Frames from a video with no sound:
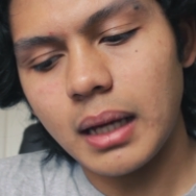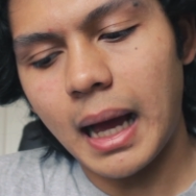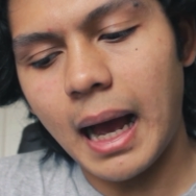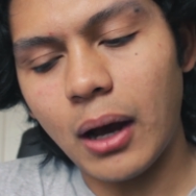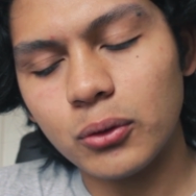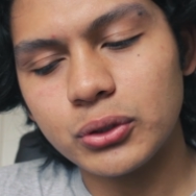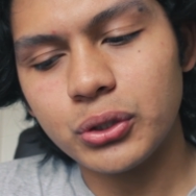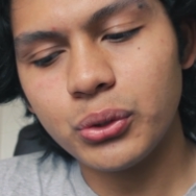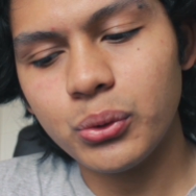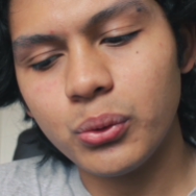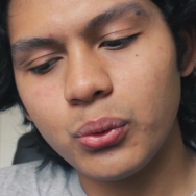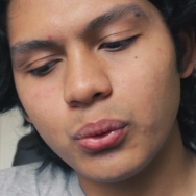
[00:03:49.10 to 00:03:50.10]
how
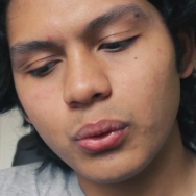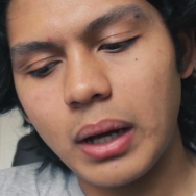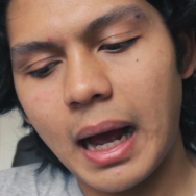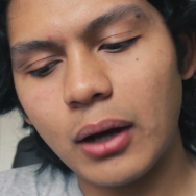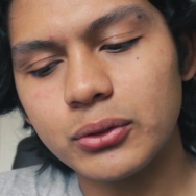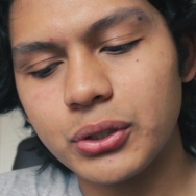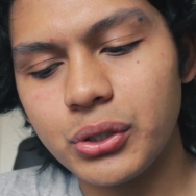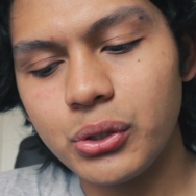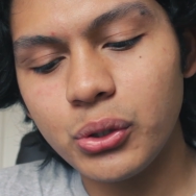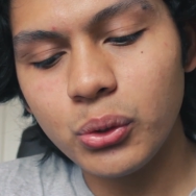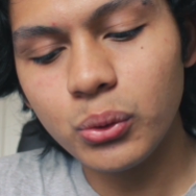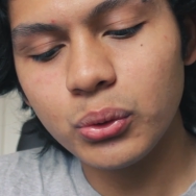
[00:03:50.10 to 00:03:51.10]
to
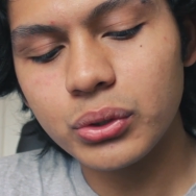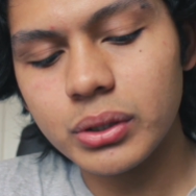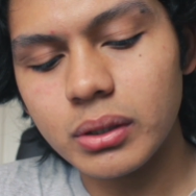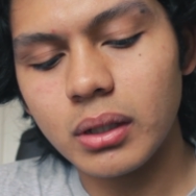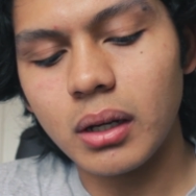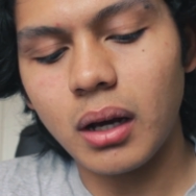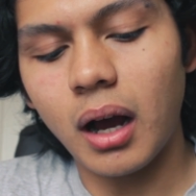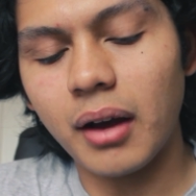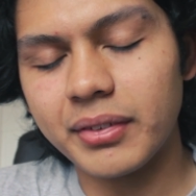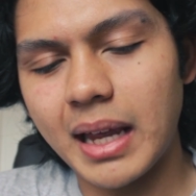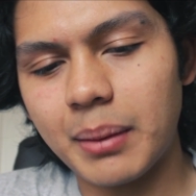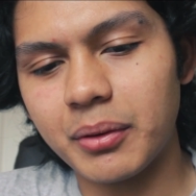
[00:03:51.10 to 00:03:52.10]
use
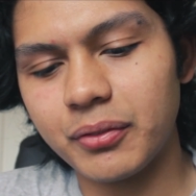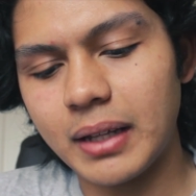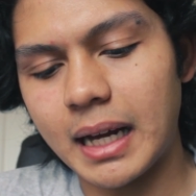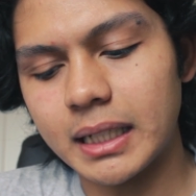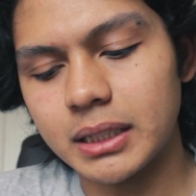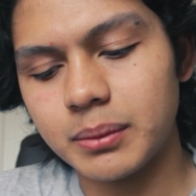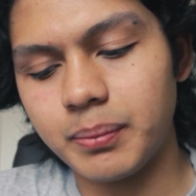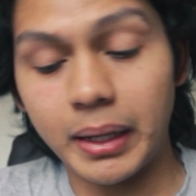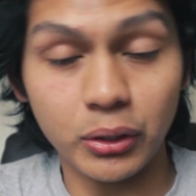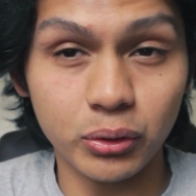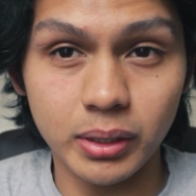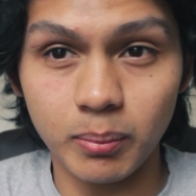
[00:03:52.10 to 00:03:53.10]
off-camera flash by
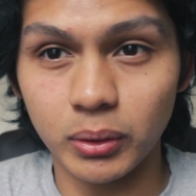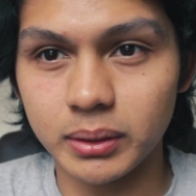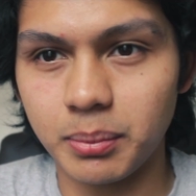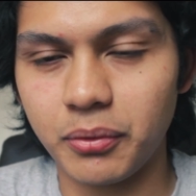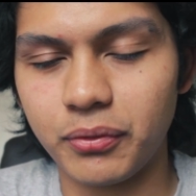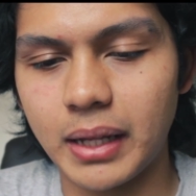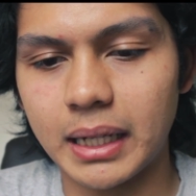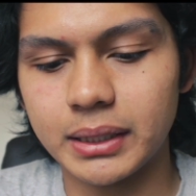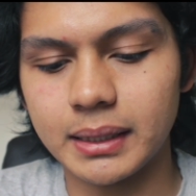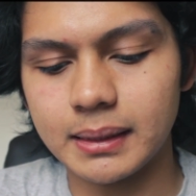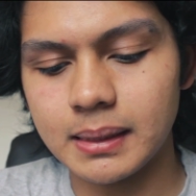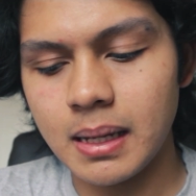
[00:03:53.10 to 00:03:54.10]
using multiple
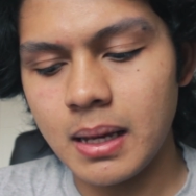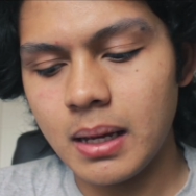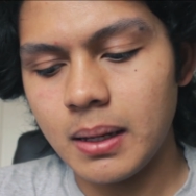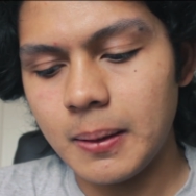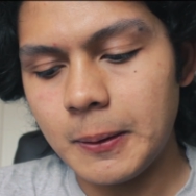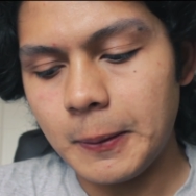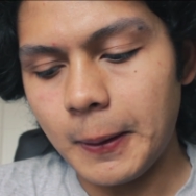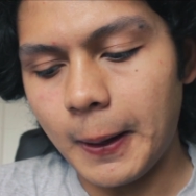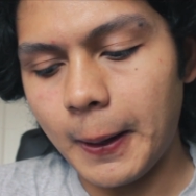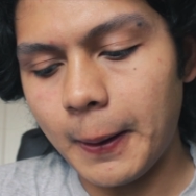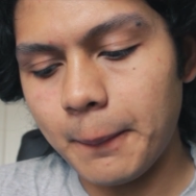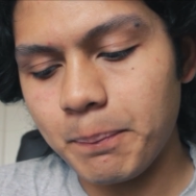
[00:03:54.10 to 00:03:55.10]
flashes,
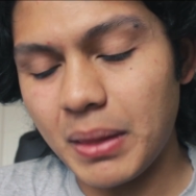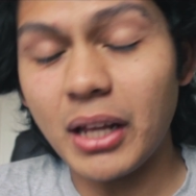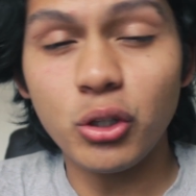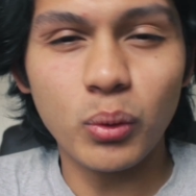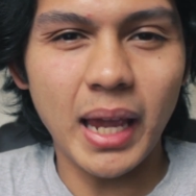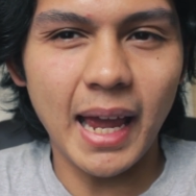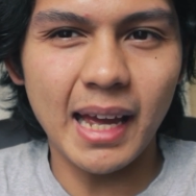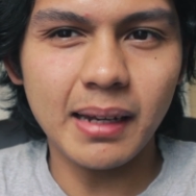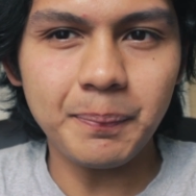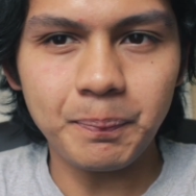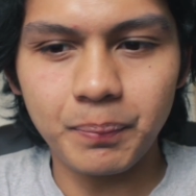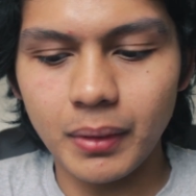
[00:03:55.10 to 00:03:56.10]
and you
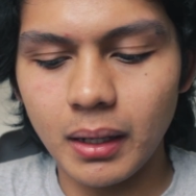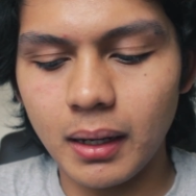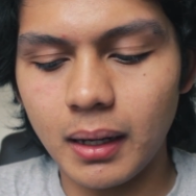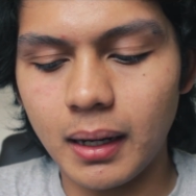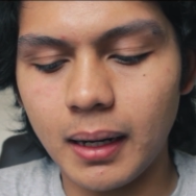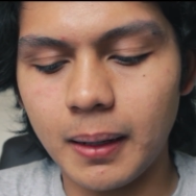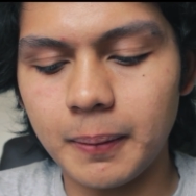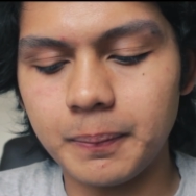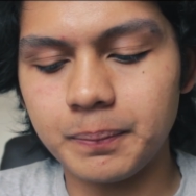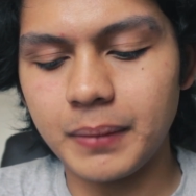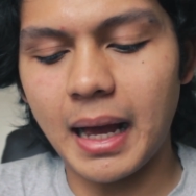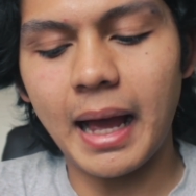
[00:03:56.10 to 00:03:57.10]
can.
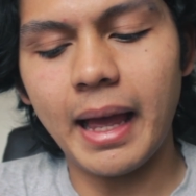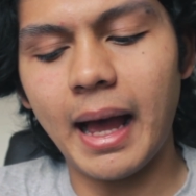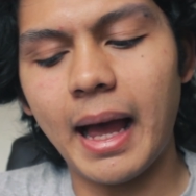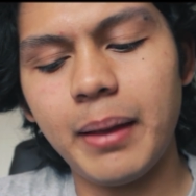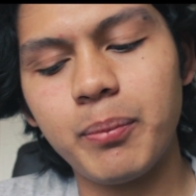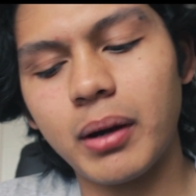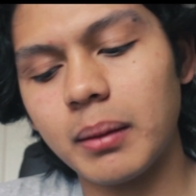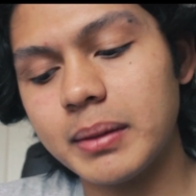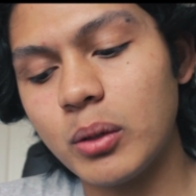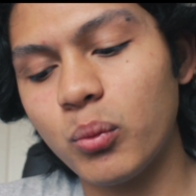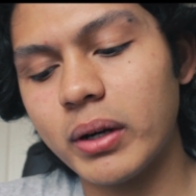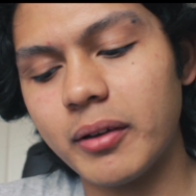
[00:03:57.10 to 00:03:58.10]
I
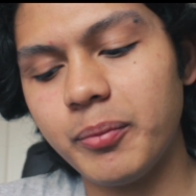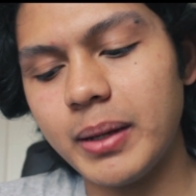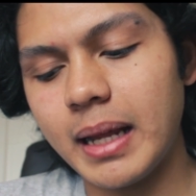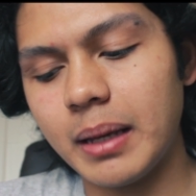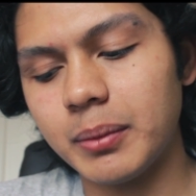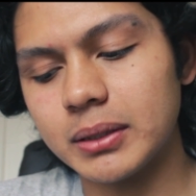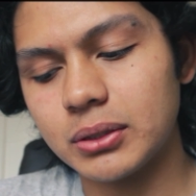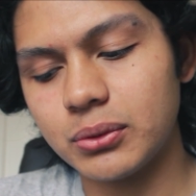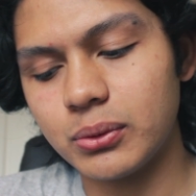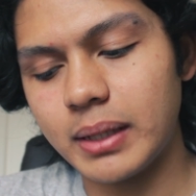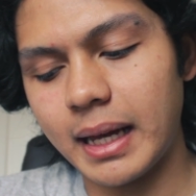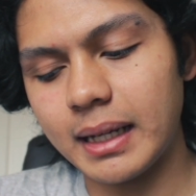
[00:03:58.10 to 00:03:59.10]
probably would have been able
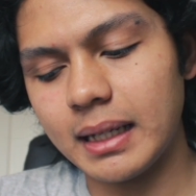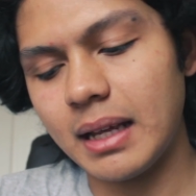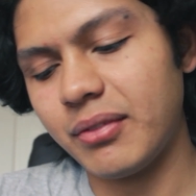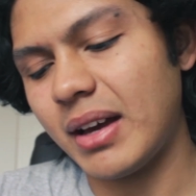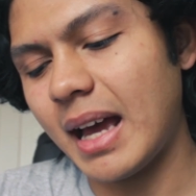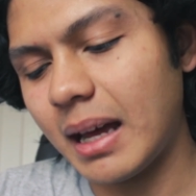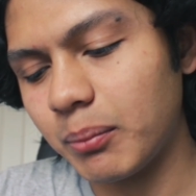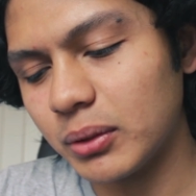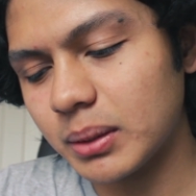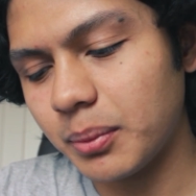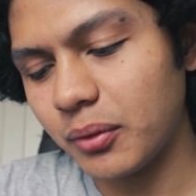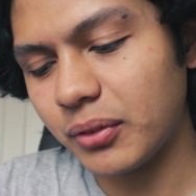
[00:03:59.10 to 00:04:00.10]
to get it if I had
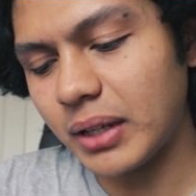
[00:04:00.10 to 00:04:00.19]
multiple